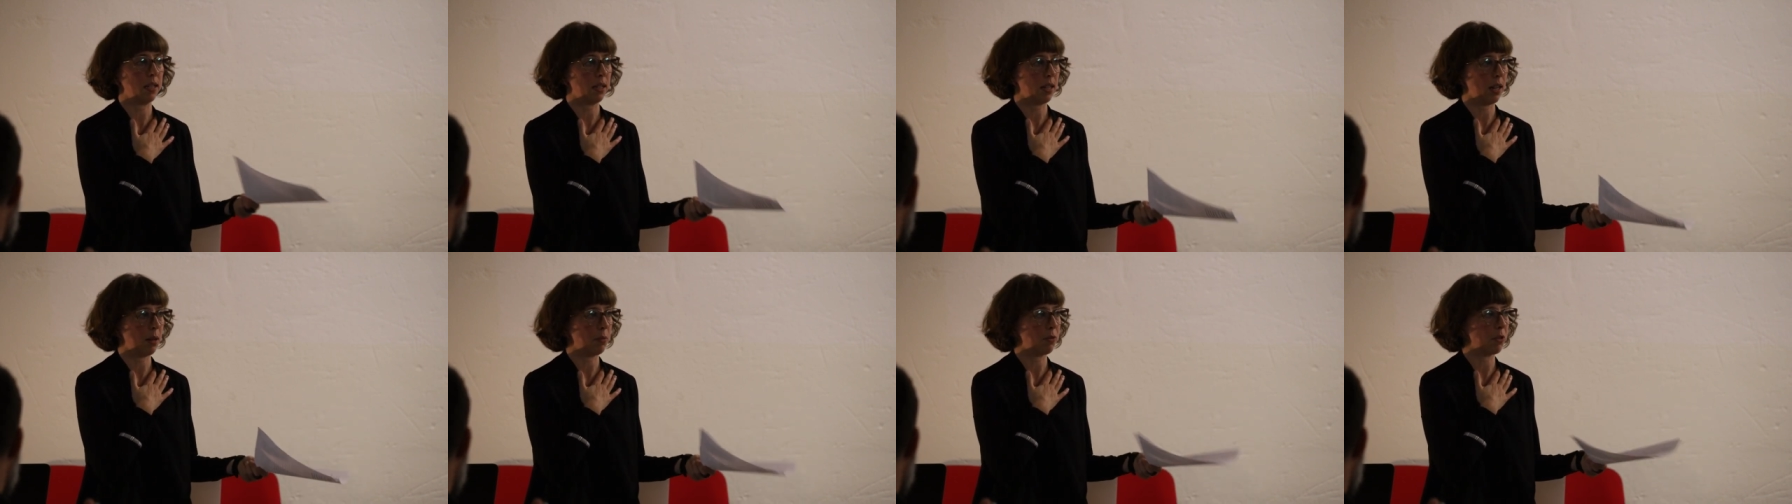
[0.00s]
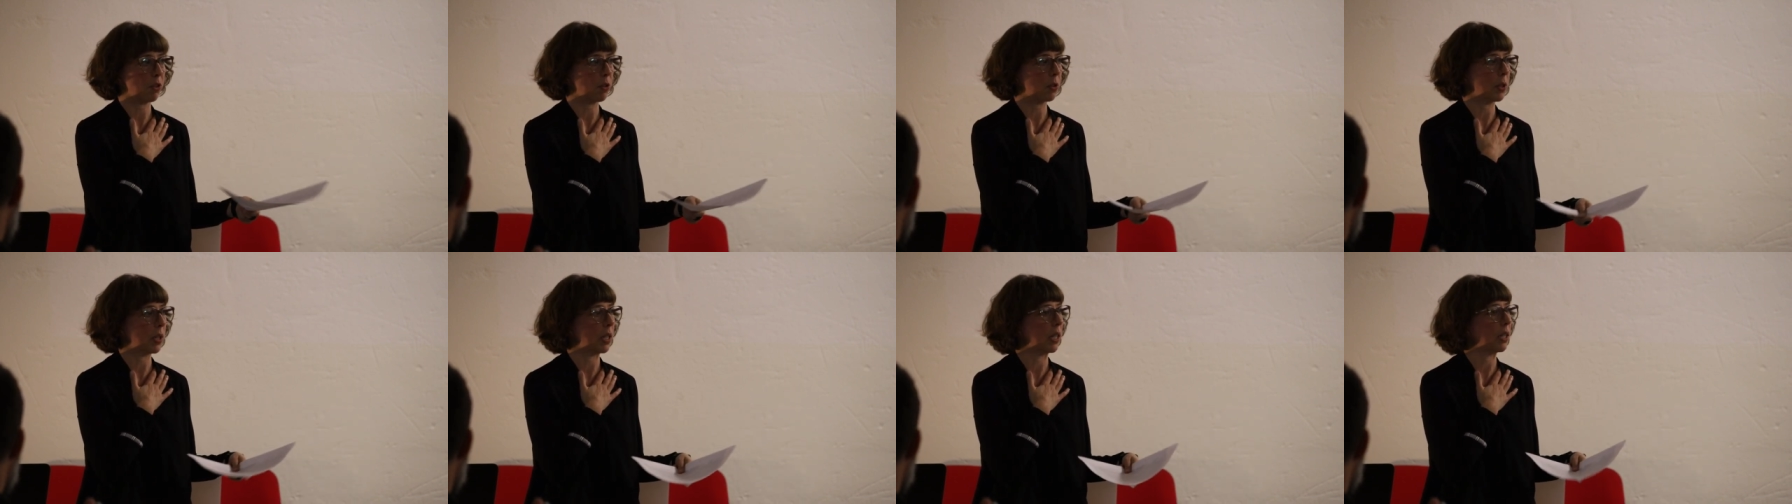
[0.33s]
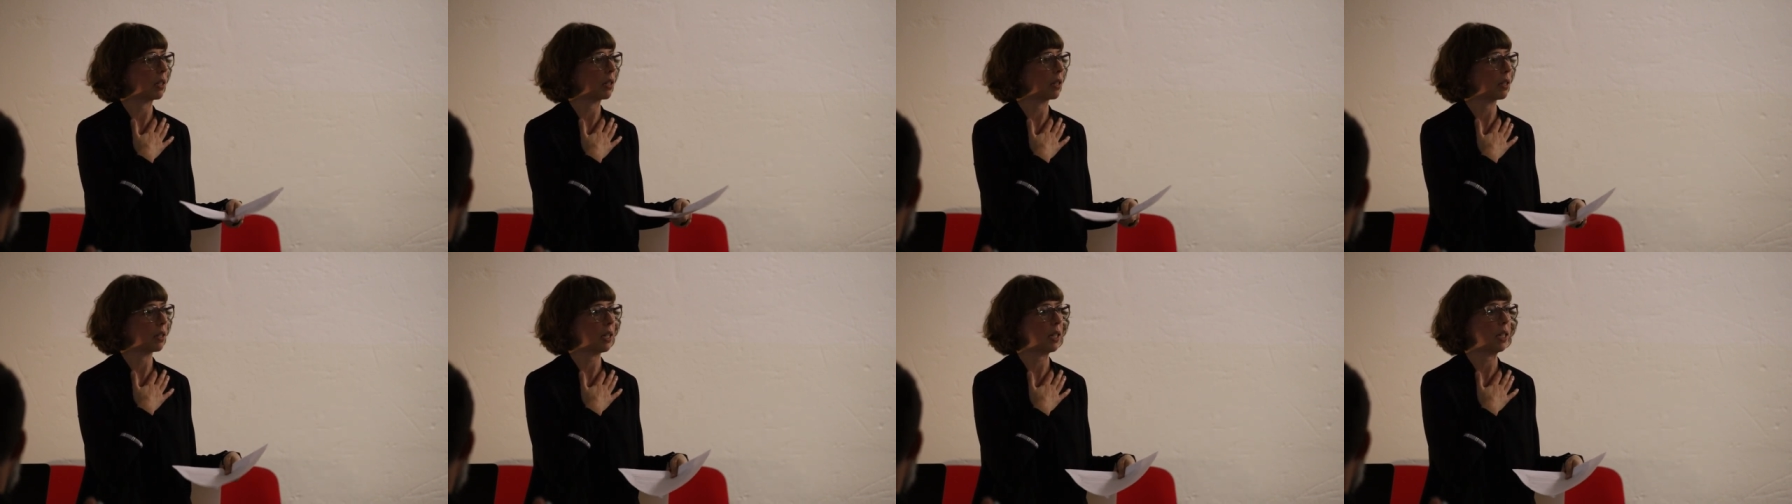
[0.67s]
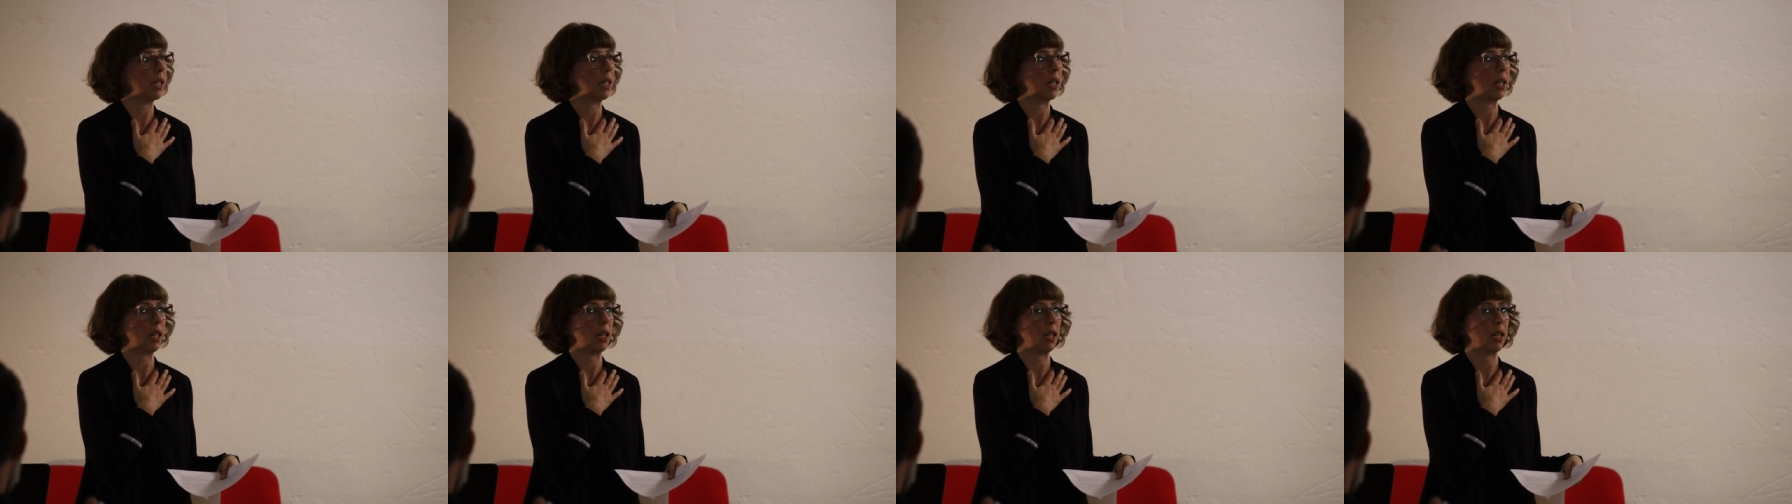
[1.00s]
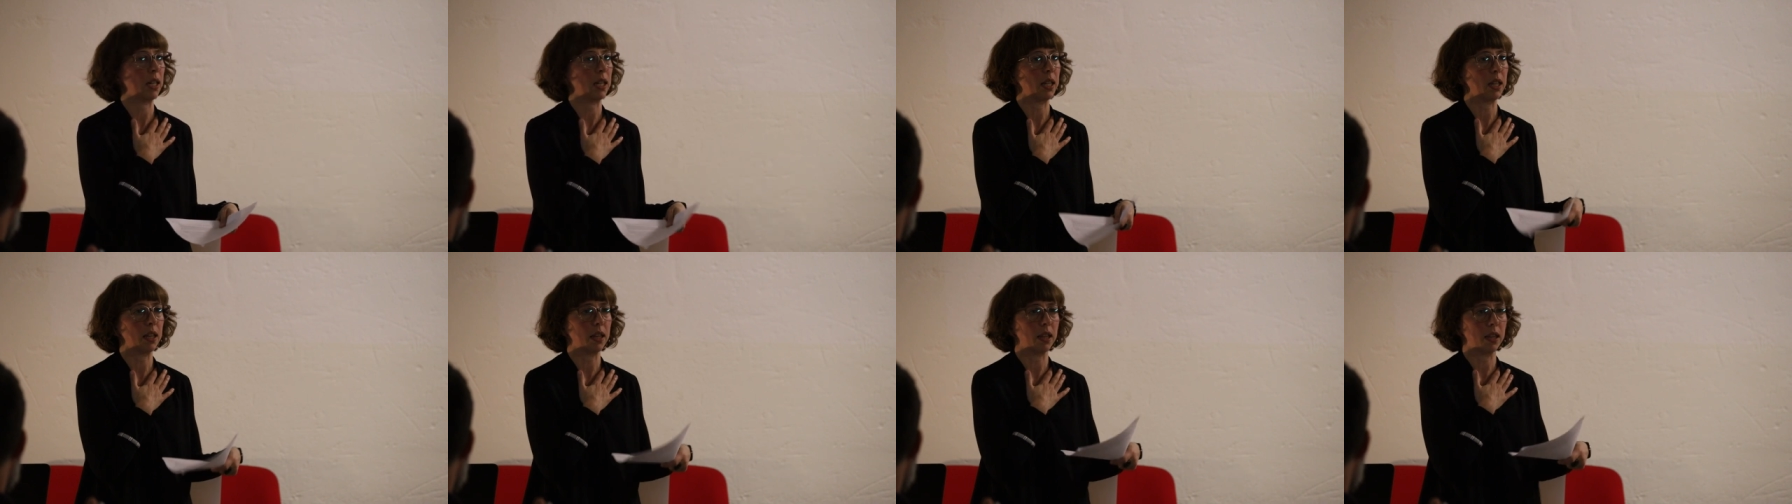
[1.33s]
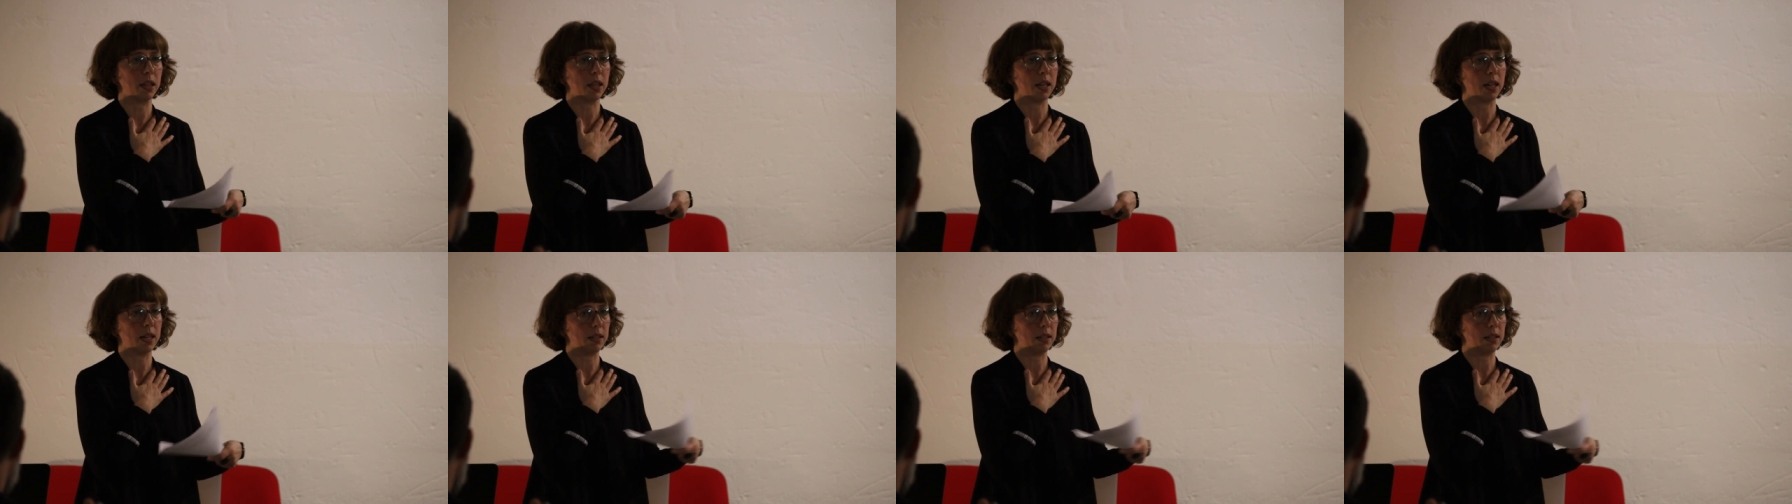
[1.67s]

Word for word: and time for critical thinking,